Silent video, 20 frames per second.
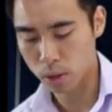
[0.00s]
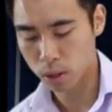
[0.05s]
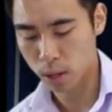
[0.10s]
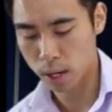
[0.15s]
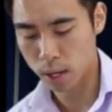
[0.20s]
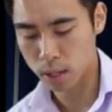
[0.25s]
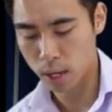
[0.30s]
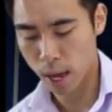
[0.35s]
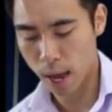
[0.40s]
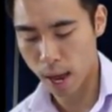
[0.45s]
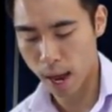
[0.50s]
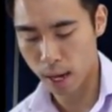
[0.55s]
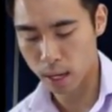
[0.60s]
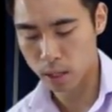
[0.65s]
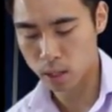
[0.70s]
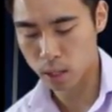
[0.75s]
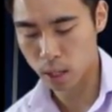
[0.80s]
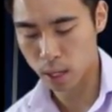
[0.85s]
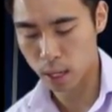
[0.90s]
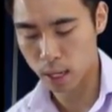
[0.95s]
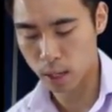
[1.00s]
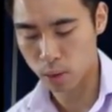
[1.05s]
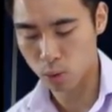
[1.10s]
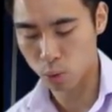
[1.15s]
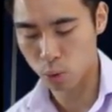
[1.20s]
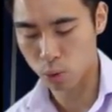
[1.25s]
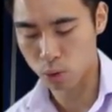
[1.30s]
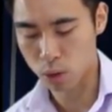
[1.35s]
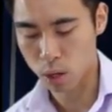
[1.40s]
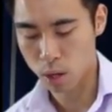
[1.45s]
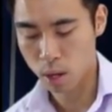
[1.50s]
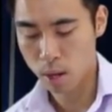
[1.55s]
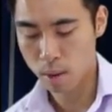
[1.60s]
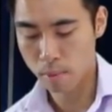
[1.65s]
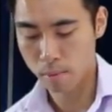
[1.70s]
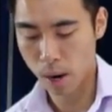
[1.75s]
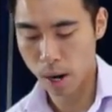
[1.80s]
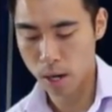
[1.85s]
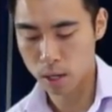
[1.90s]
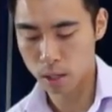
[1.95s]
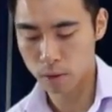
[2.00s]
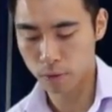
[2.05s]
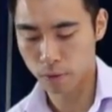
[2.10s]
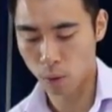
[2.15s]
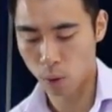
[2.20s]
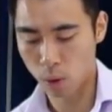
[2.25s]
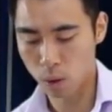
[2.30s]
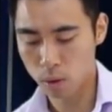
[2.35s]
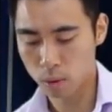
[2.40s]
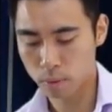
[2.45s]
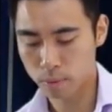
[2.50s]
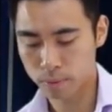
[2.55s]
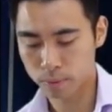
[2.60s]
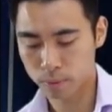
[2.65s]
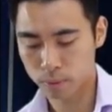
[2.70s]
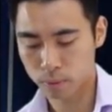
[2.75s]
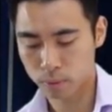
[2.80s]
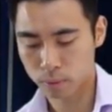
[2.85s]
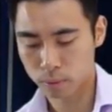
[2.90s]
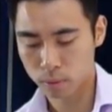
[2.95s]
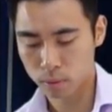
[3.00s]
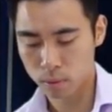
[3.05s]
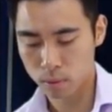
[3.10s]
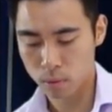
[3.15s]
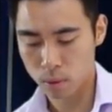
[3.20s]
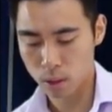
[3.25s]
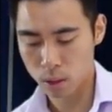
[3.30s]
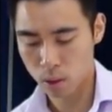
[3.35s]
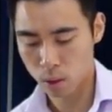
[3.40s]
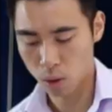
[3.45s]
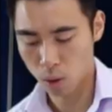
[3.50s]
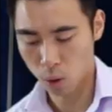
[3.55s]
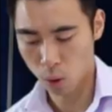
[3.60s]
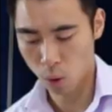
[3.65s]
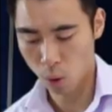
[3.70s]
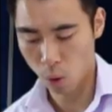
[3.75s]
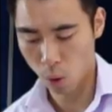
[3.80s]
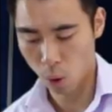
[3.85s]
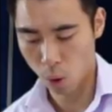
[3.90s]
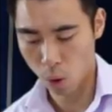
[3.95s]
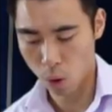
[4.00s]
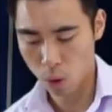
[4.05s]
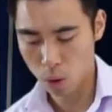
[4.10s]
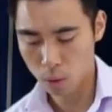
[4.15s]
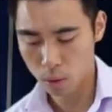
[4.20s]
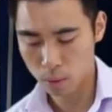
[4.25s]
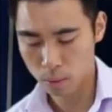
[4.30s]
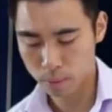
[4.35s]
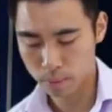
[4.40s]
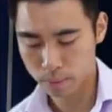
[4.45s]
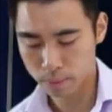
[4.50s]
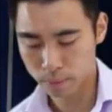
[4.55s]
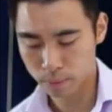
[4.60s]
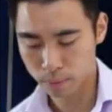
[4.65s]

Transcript: in which case x equals minus 4, or